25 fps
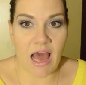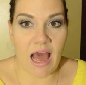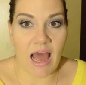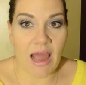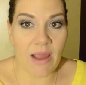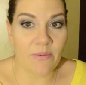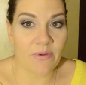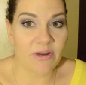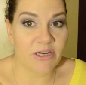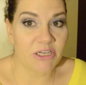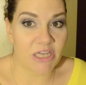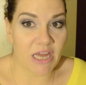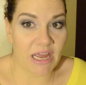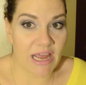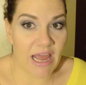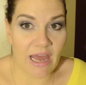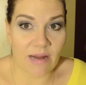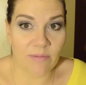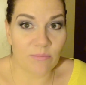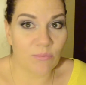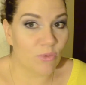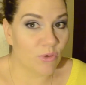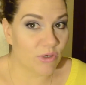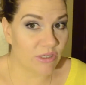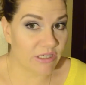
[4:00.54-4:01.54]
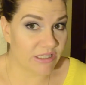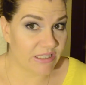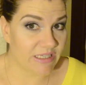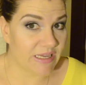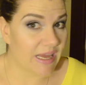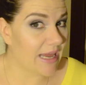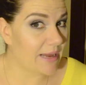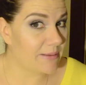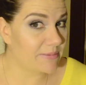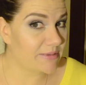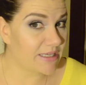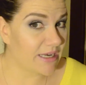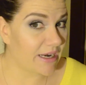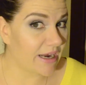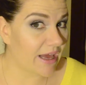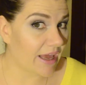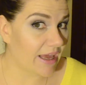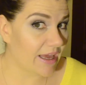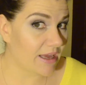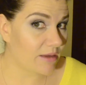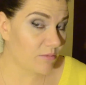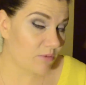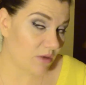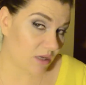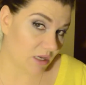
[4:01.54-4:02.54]
I wish I had more to tape
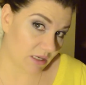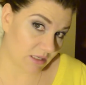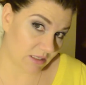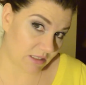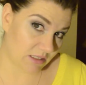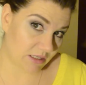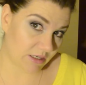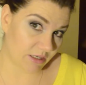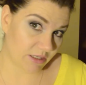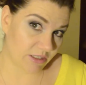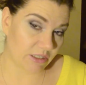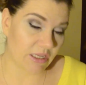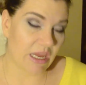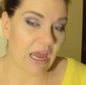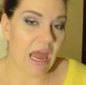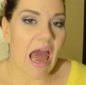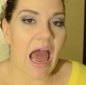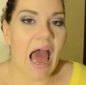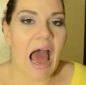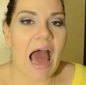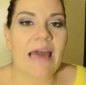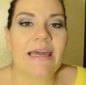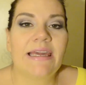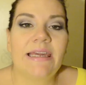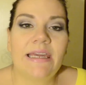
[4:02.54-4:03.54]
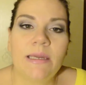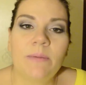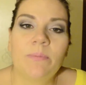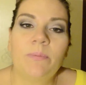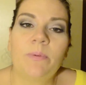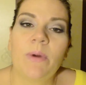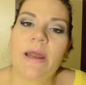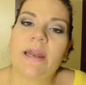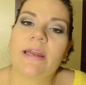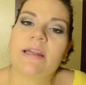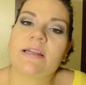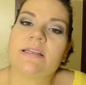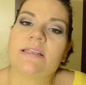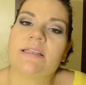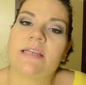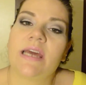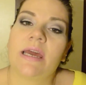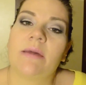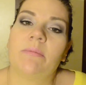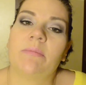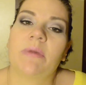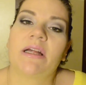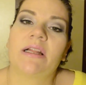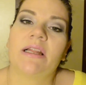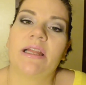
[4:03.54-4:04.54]
tonight because seriously, I keep waiting to
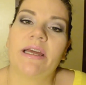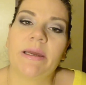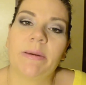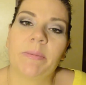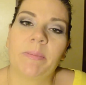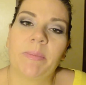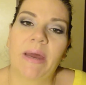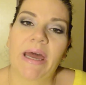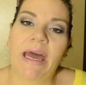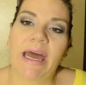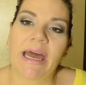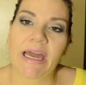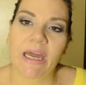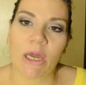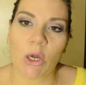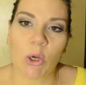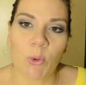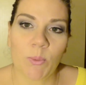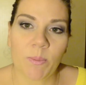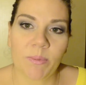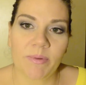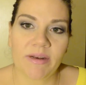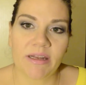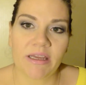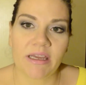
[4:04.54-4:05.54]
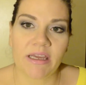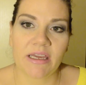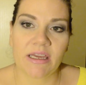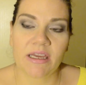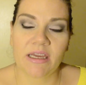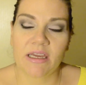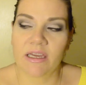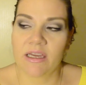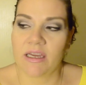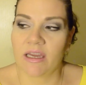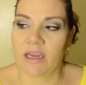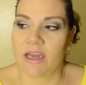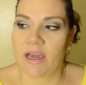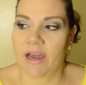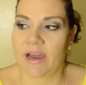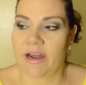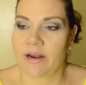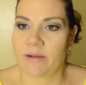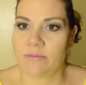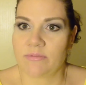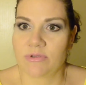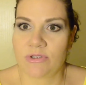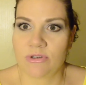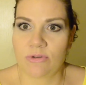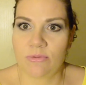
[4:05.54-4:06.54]
tape my glam bag opening and
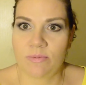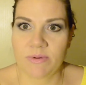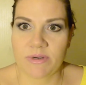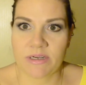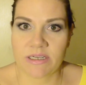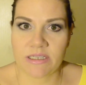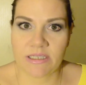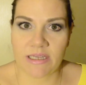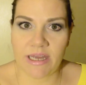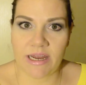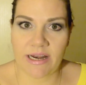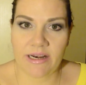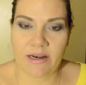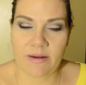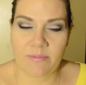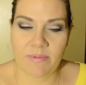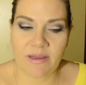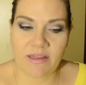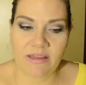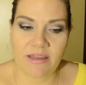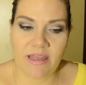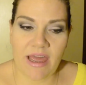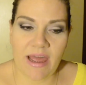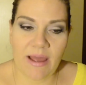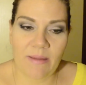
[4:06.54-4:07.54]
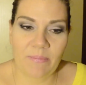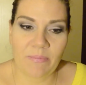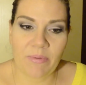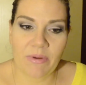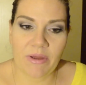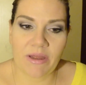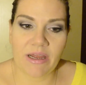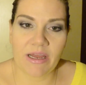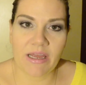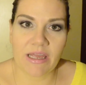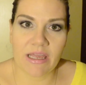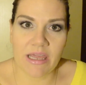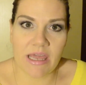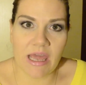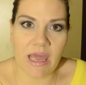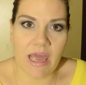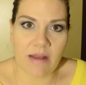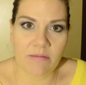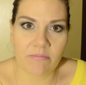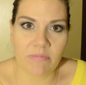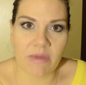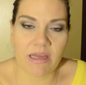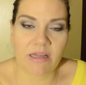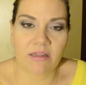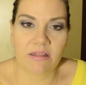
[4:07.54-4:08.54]
I'm super excited about that. But
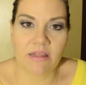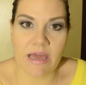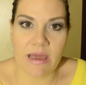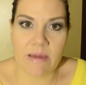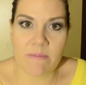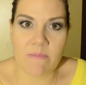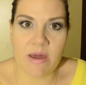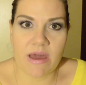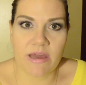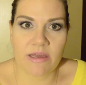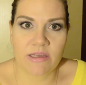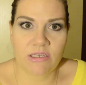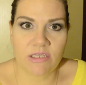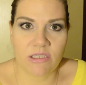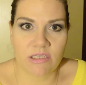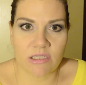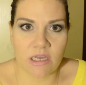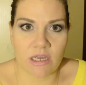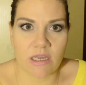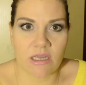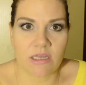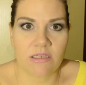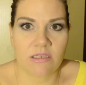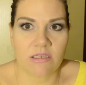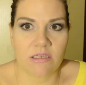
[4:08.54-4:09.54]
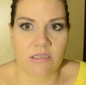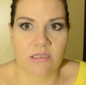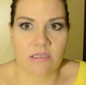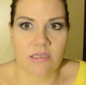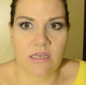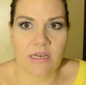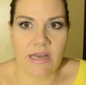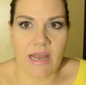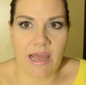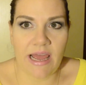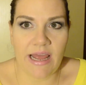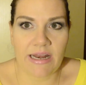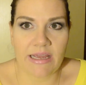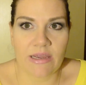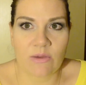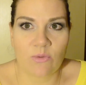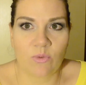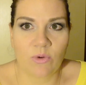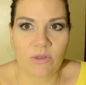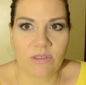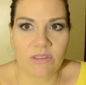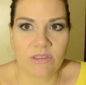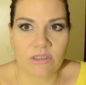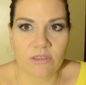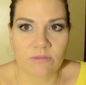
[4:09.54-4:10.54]
again, my glam bag is stuck in Cincinnati.
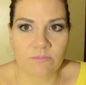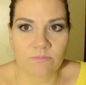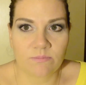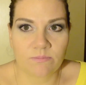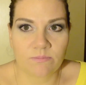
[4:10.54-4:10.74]
What the?